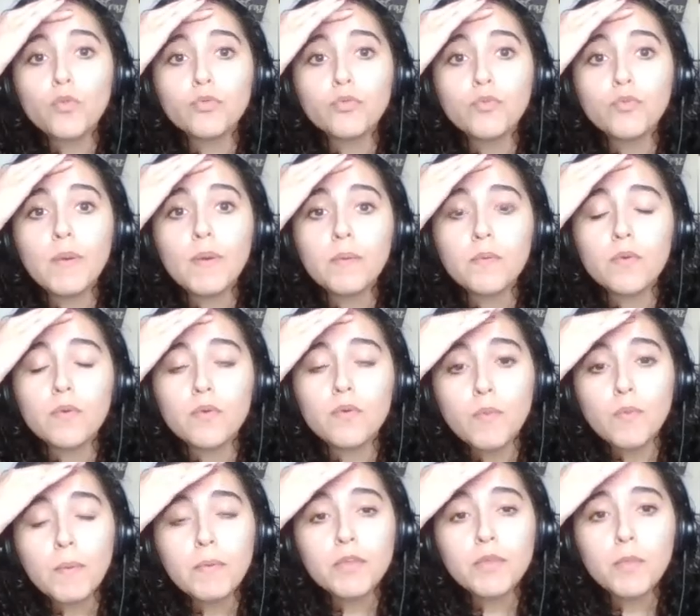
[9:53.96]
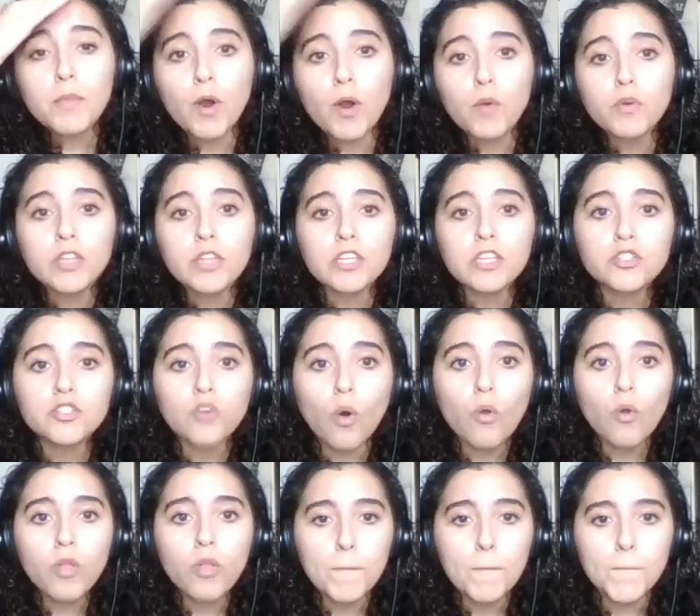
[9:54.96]
remember the part where they
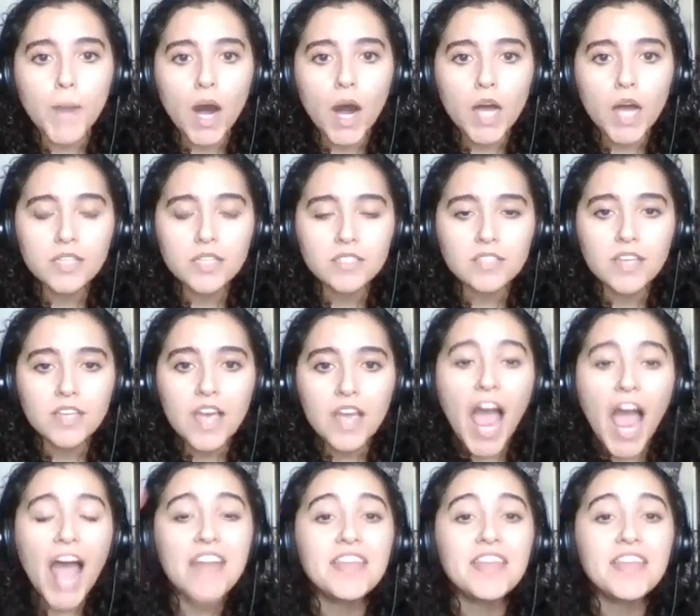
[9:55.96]
stole the bus and then